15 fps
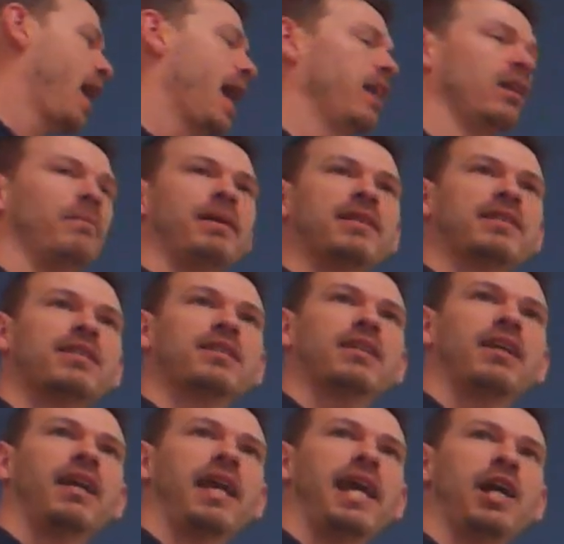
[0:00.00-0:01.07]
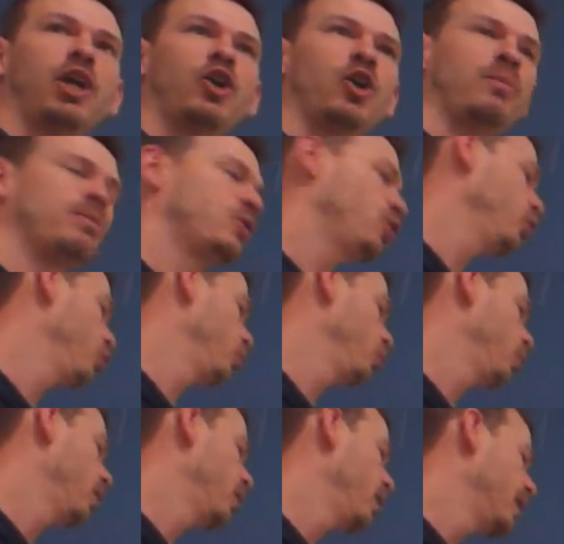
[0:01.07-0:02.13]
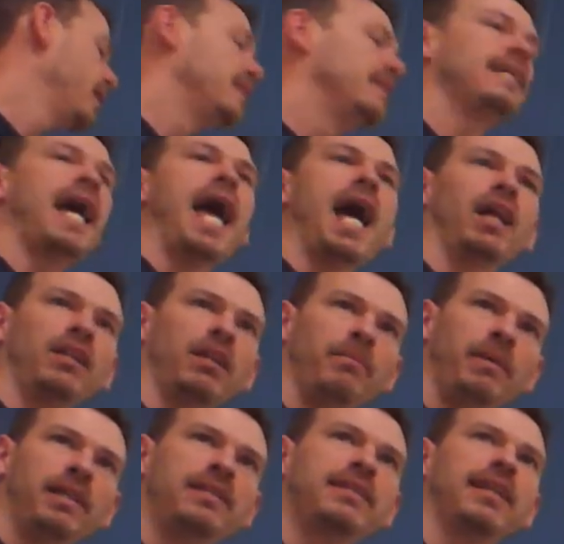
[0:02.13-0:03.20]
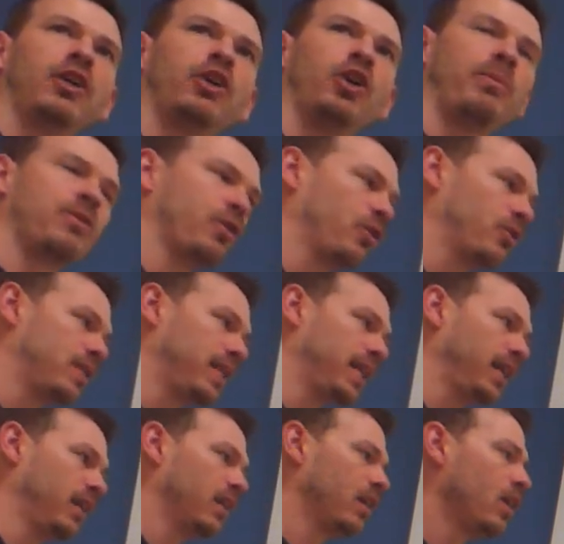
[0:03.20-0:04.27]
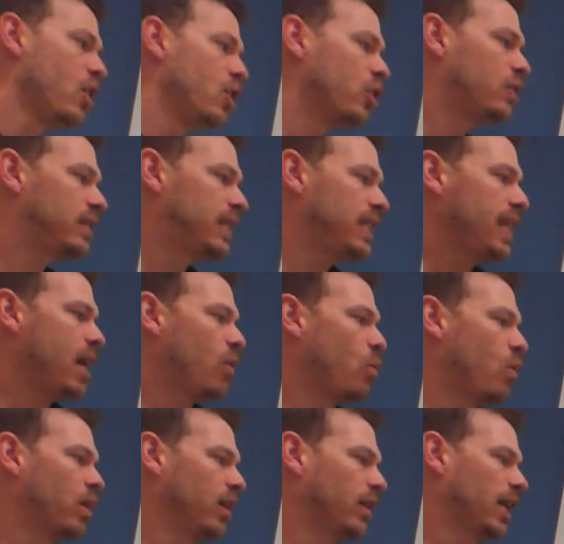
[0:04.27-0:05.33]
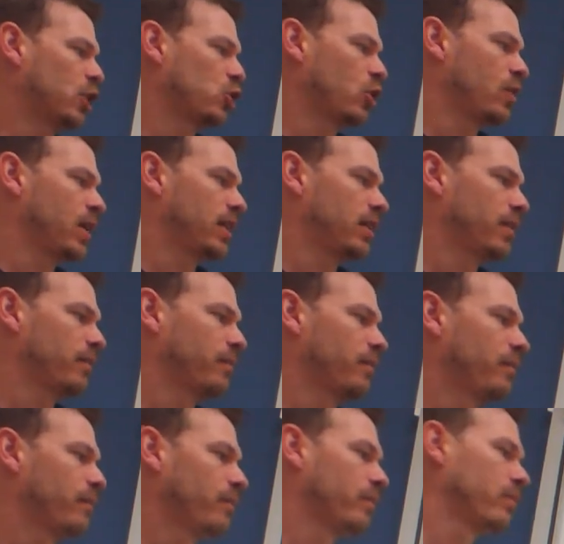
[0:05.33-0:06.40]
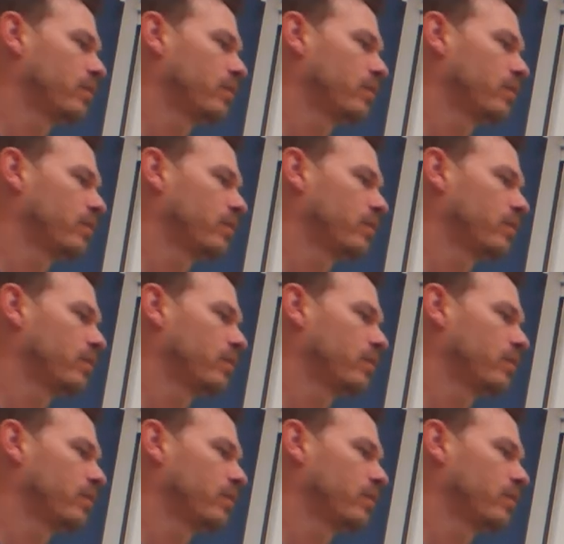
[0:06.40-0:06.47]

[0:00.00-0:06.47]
elements in group 2 to elements in group 13. You see that one electron right there? Yes.